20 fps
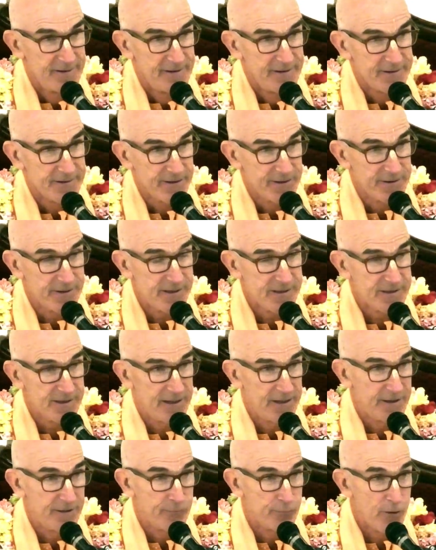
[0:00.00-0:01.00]
So this is
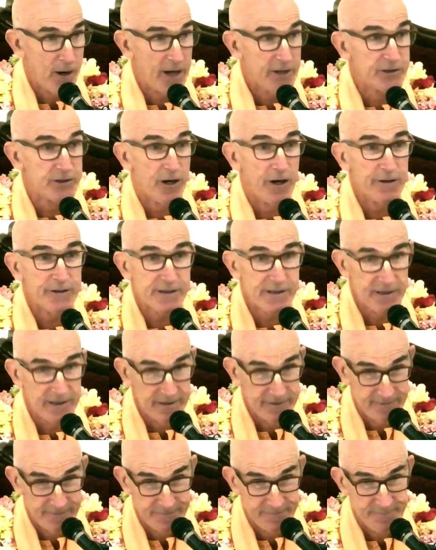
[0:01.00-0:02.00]
a Rajarsi,
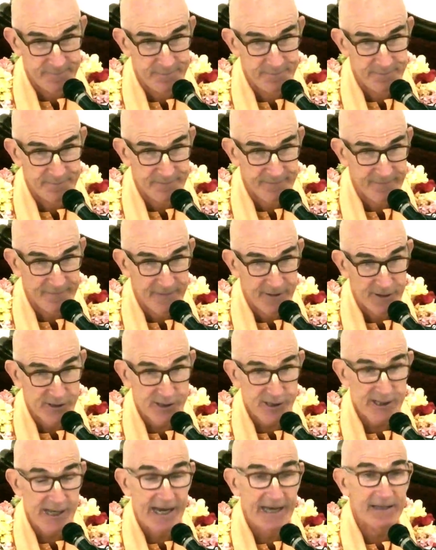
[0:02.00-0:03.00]
a
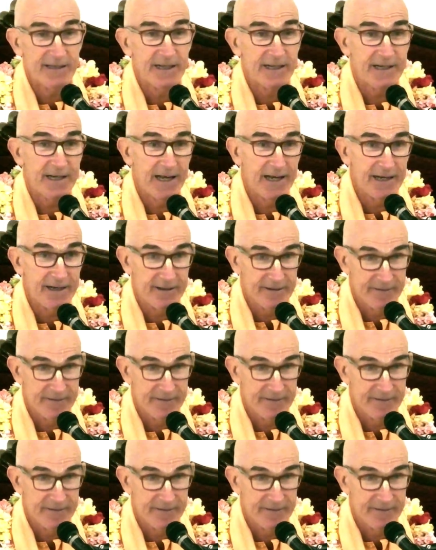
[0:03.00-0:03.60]
saintly king.